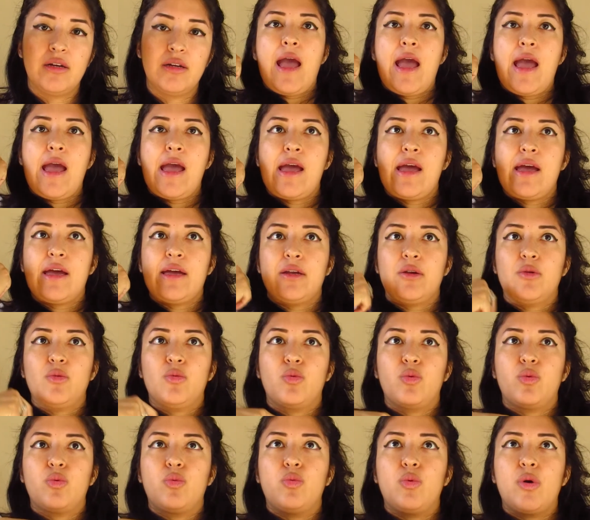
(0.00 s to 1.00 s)

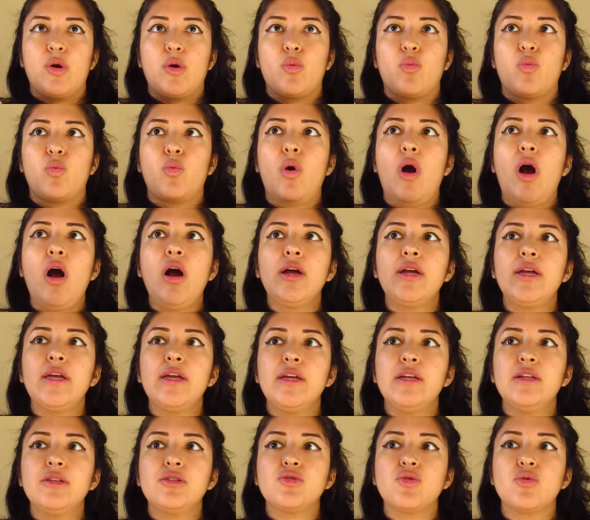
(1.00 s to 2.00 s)
And we're
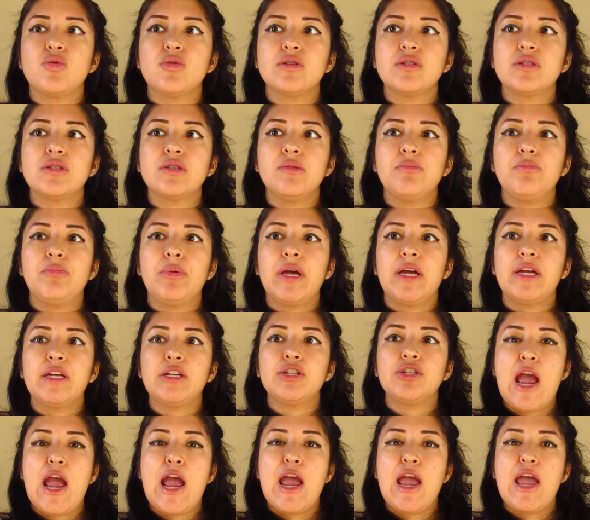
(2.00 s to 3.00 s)
walking towards the
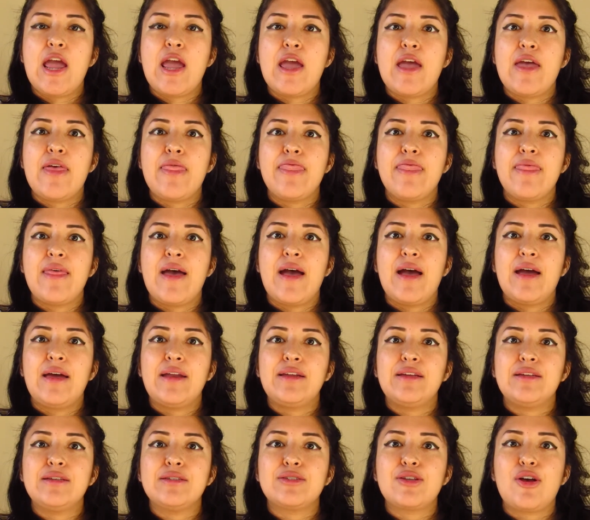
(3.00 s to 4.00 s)
bench, and that
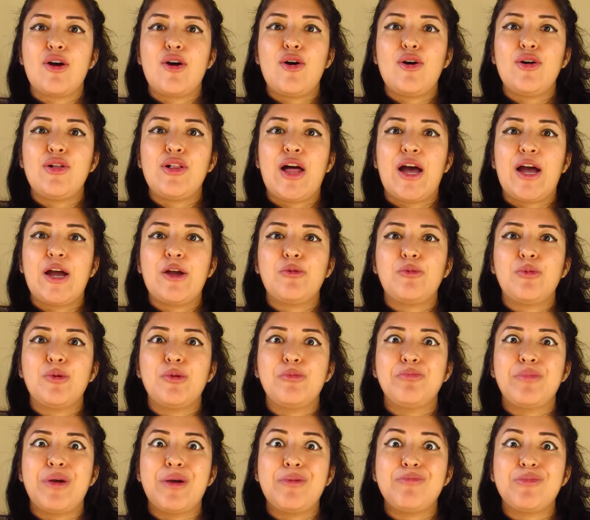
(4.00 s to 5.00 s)
is all I
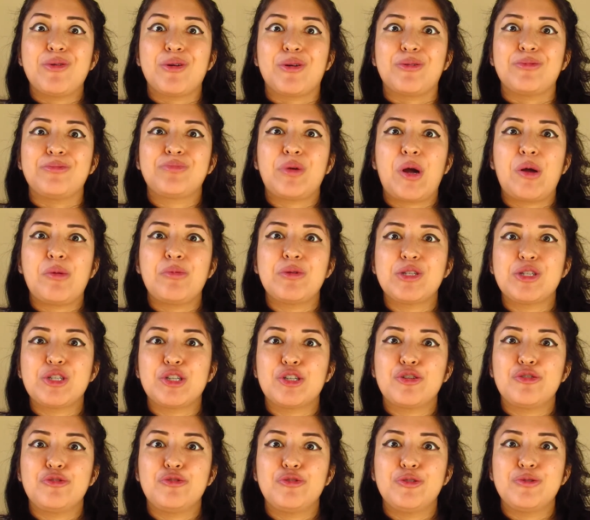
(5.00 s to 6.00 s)
remember. Probably
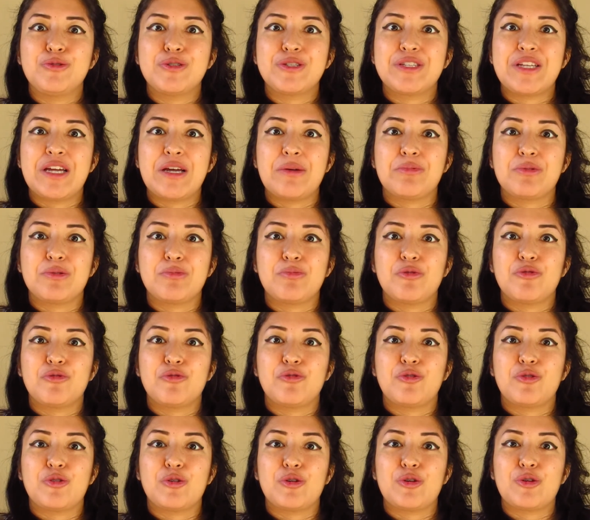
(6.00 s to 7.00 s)
took a few steps
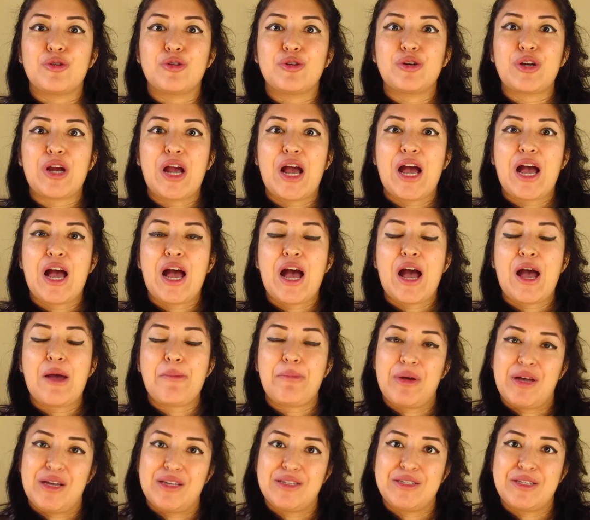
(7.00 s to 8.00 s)
before I
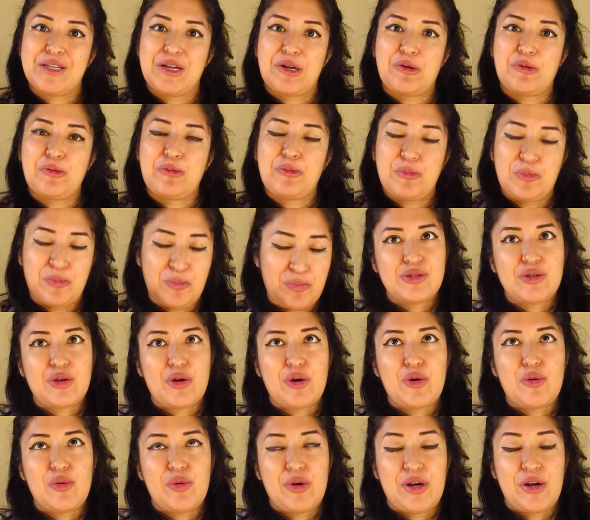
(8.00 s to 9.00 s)
passed out.
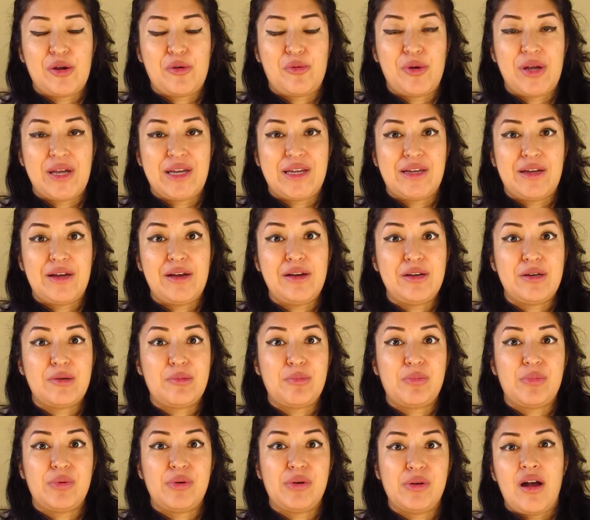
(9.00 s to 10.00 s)
So when I wake
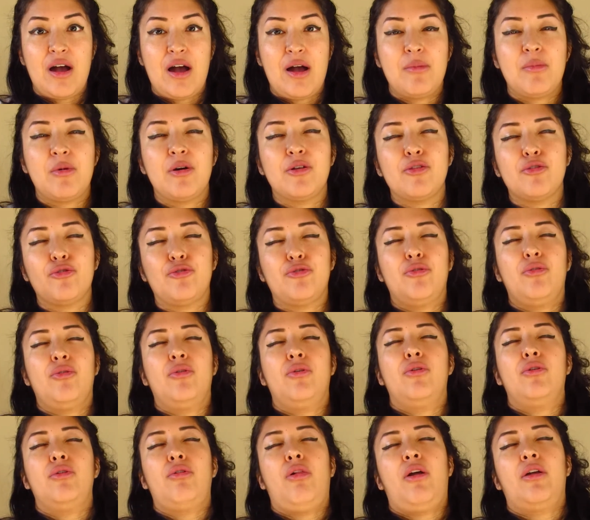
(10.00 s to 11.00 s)
up, I'm on the
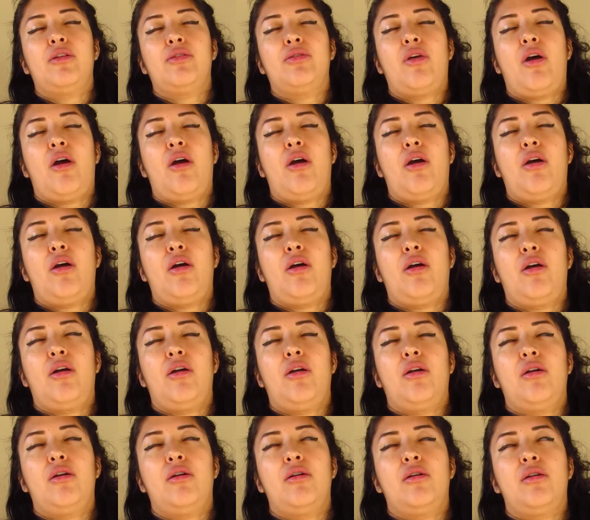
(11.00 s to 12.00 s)
floor like that,
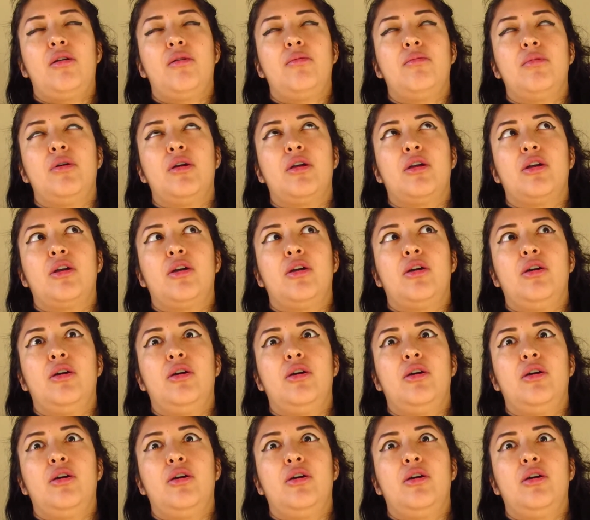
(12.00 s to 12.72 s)
and I'm like,